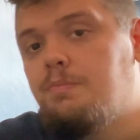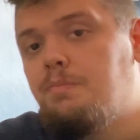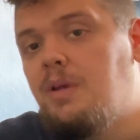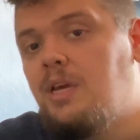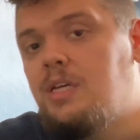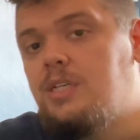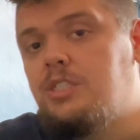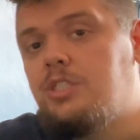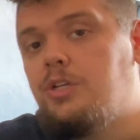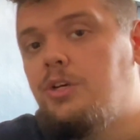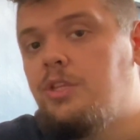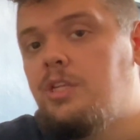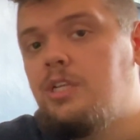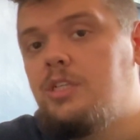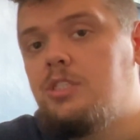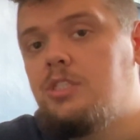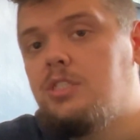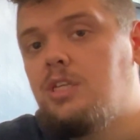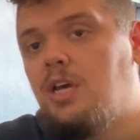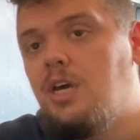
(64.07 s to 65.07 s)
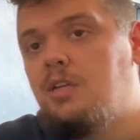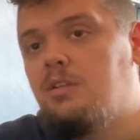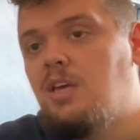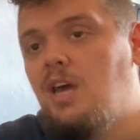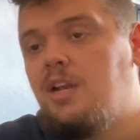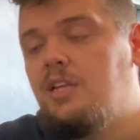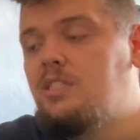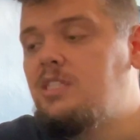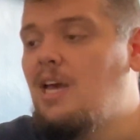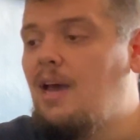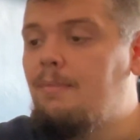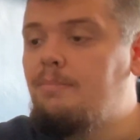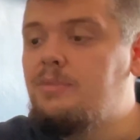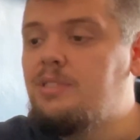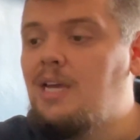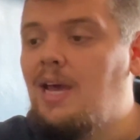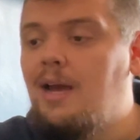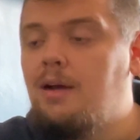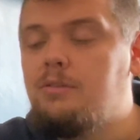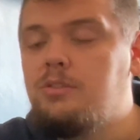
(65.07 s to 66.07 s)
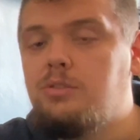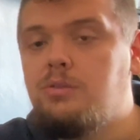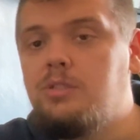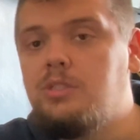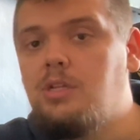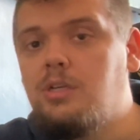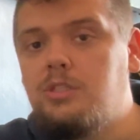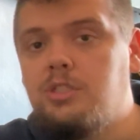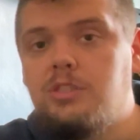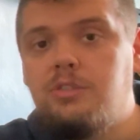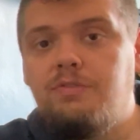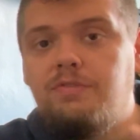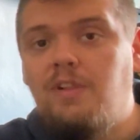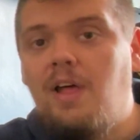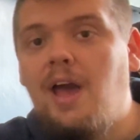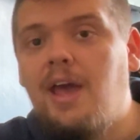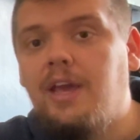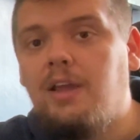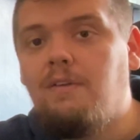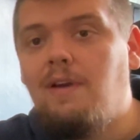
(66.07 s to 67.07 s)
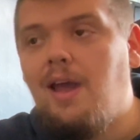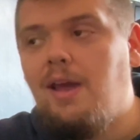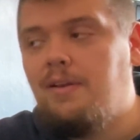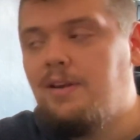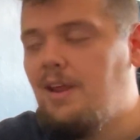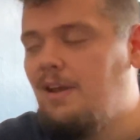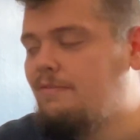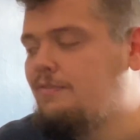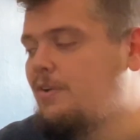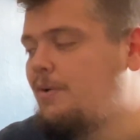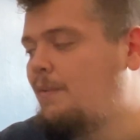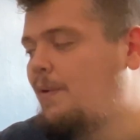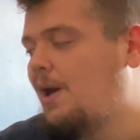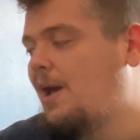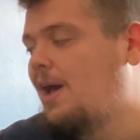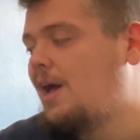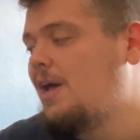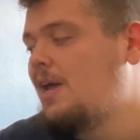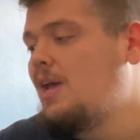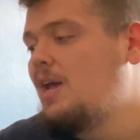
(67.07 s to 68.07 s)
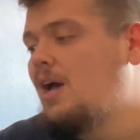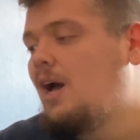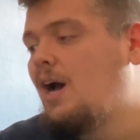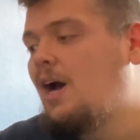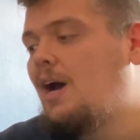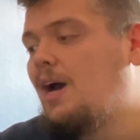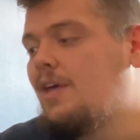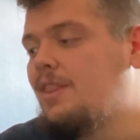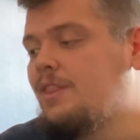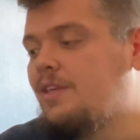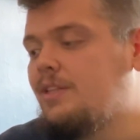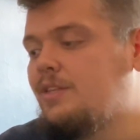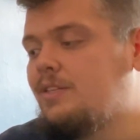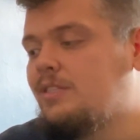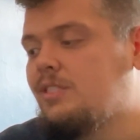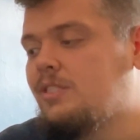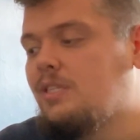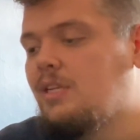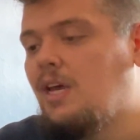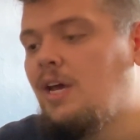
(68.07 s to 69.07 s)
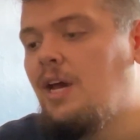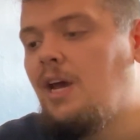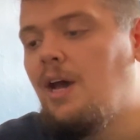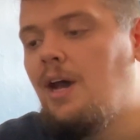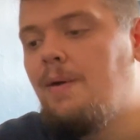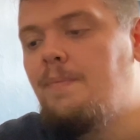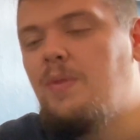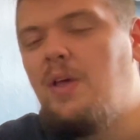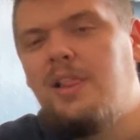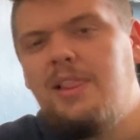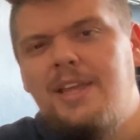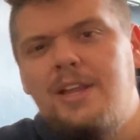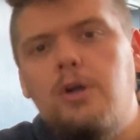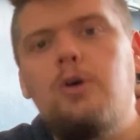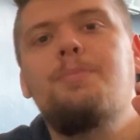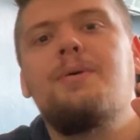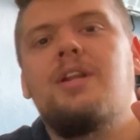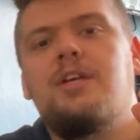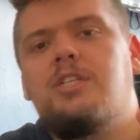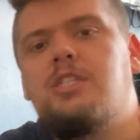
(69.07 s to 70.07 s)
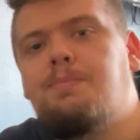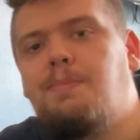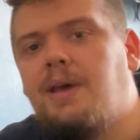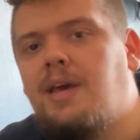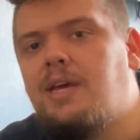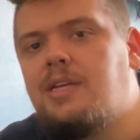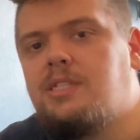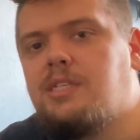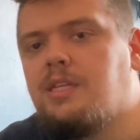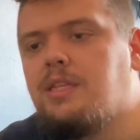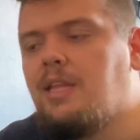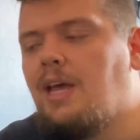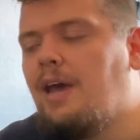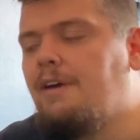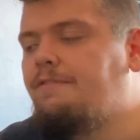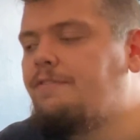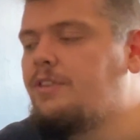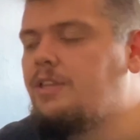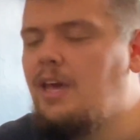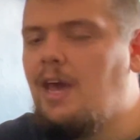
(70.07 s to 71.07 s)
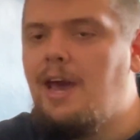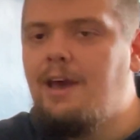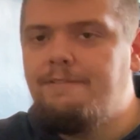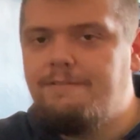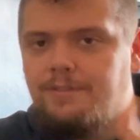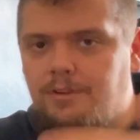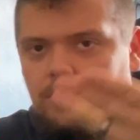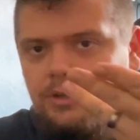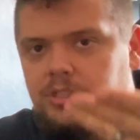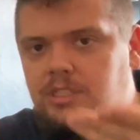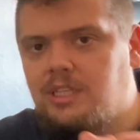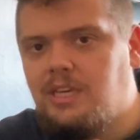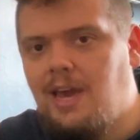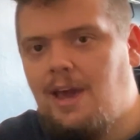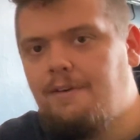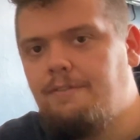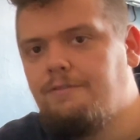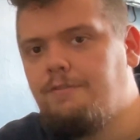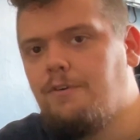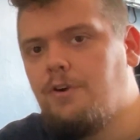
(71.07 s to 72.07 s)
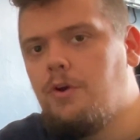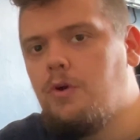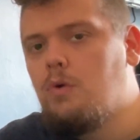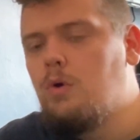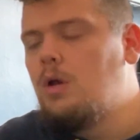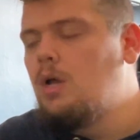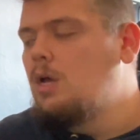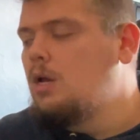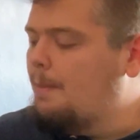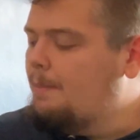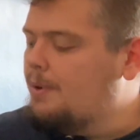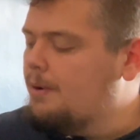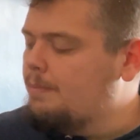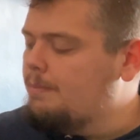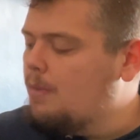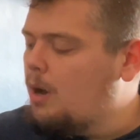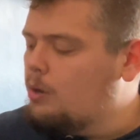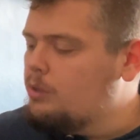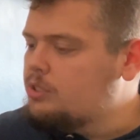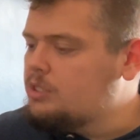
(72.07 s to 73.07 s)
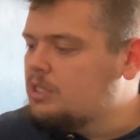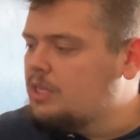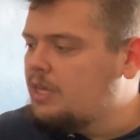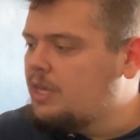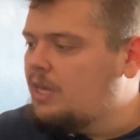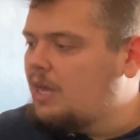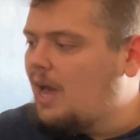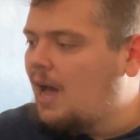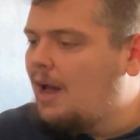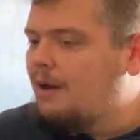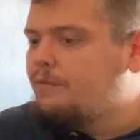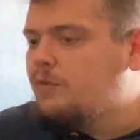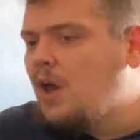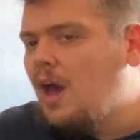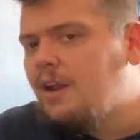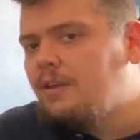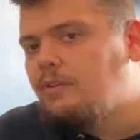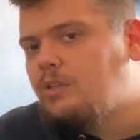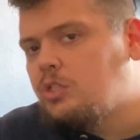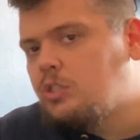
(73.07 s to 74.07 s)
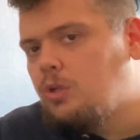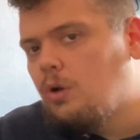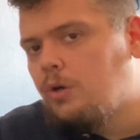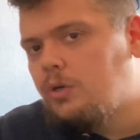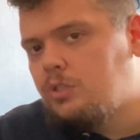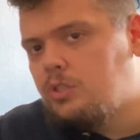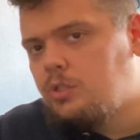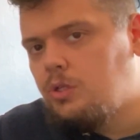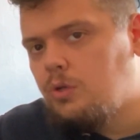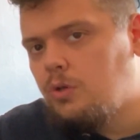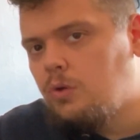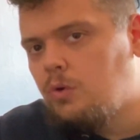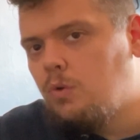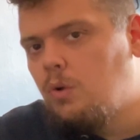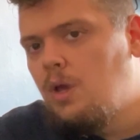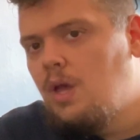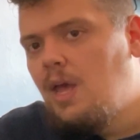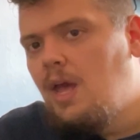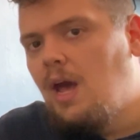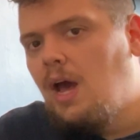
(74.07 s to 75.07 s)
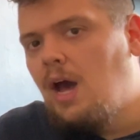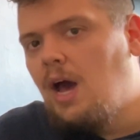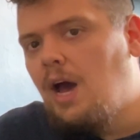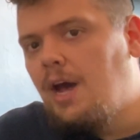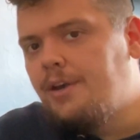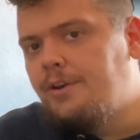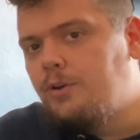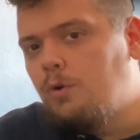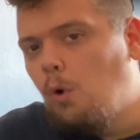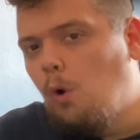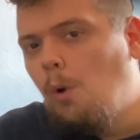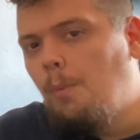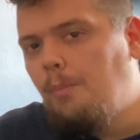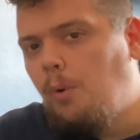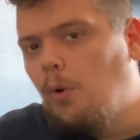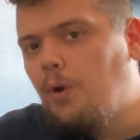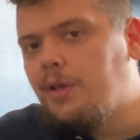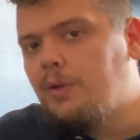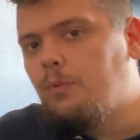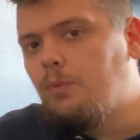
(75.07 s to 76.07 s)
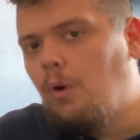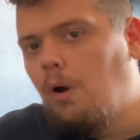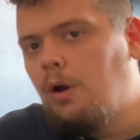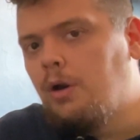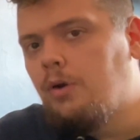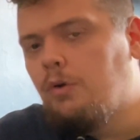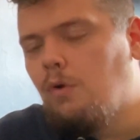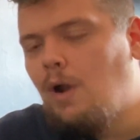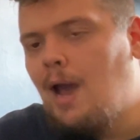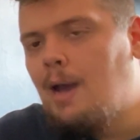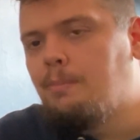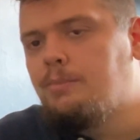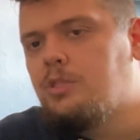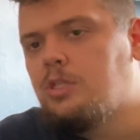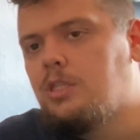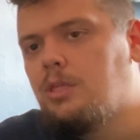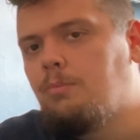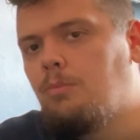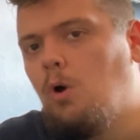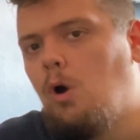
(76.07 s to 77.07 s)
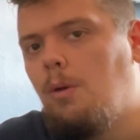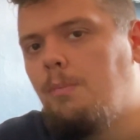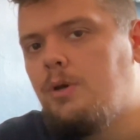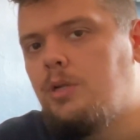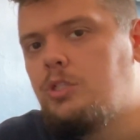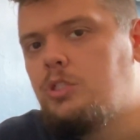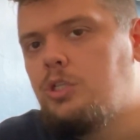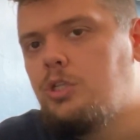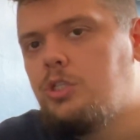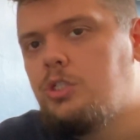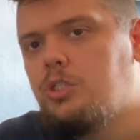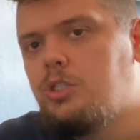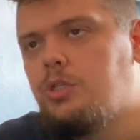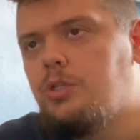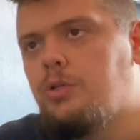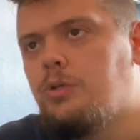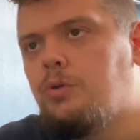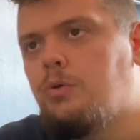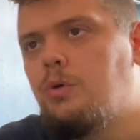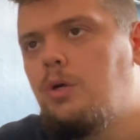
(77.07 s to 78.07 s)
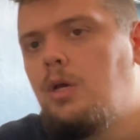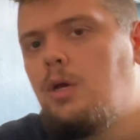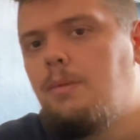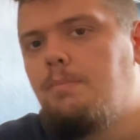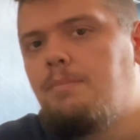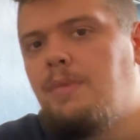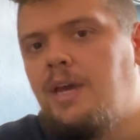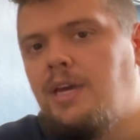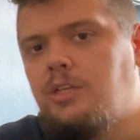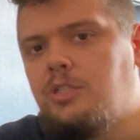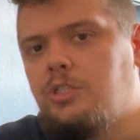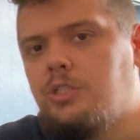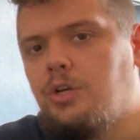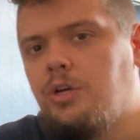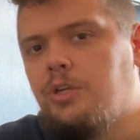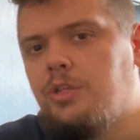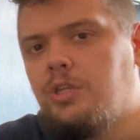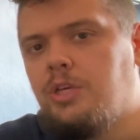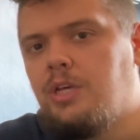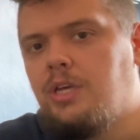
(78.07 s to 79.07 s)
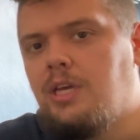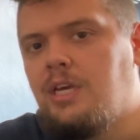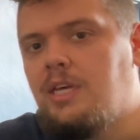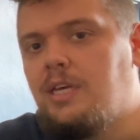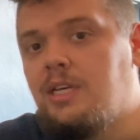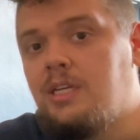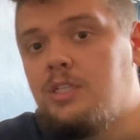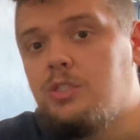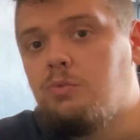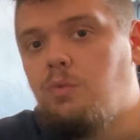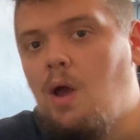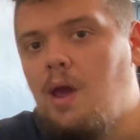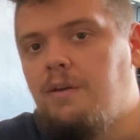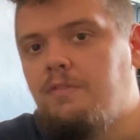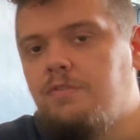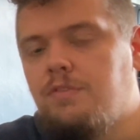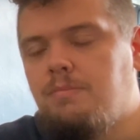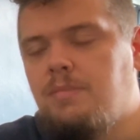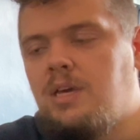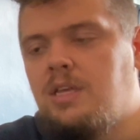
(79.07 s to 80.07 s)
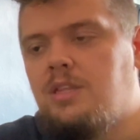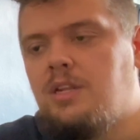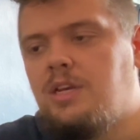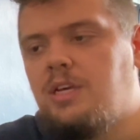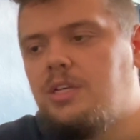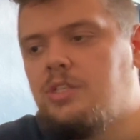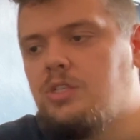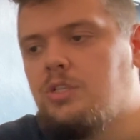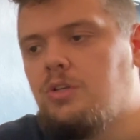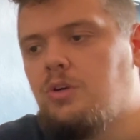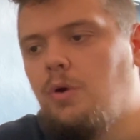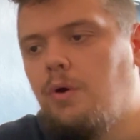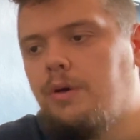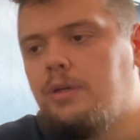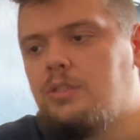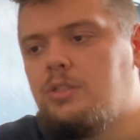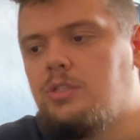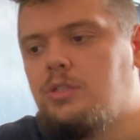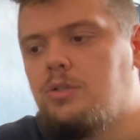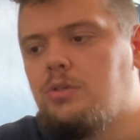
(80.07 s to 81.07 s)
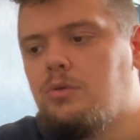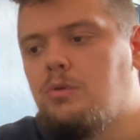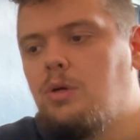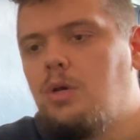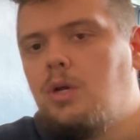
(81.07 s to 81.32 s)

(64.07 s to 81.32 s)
make sure that it's kind of tamped down so it's not just flying around everywhere, and there's a little bit of space in there for the airflow to get through. But mostly I've kind of stuck to 0.1 grams at the moment, just to make sure that it is right for me, that it isn't going to